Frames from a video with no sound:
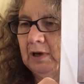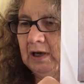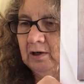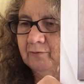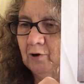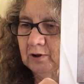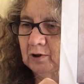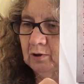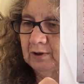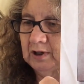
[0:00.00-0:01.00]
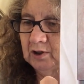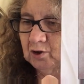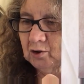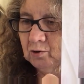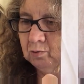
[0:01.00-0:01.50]
And I've got it on here
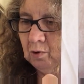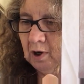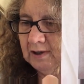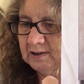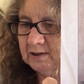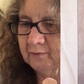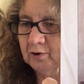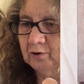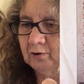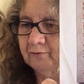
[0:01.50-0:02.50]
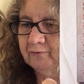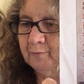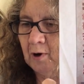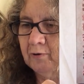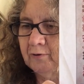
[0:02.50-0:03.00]
twice. I've got it on
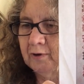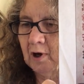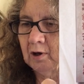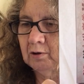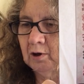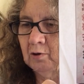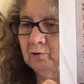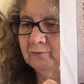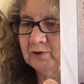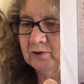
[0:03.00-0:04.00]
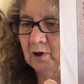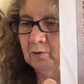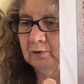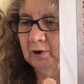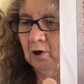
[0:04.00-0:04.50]
for both the O of
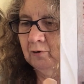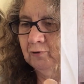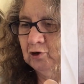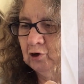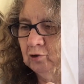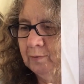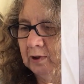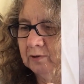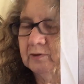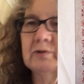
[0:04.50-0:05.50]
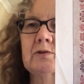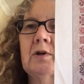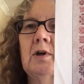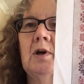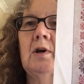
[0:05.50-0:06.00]
Snow and the O of Shoe because
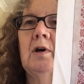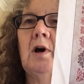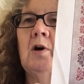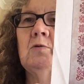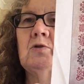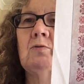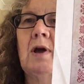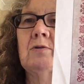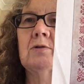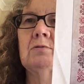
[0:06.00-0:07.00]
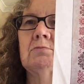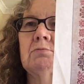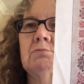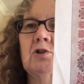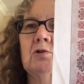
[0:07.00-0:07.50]
O is round and
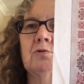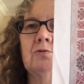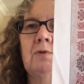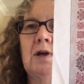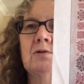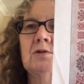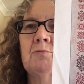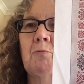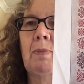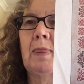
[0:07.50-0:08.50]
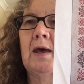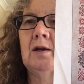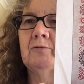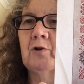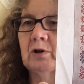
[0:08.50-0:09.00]
circles around.
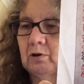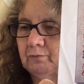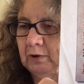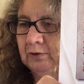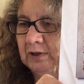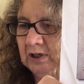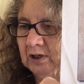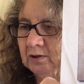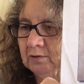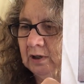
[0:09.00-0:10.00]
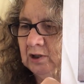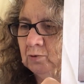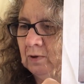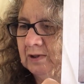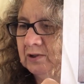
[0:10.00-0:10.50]
And I've got on here,
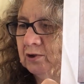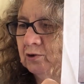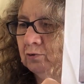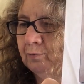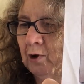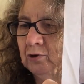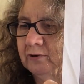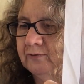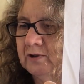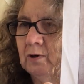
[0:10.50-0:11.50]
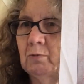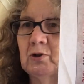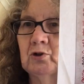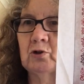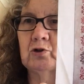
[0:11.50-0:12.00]
each one is to do a motive. So I
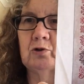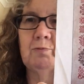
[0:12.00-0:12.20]
want to do two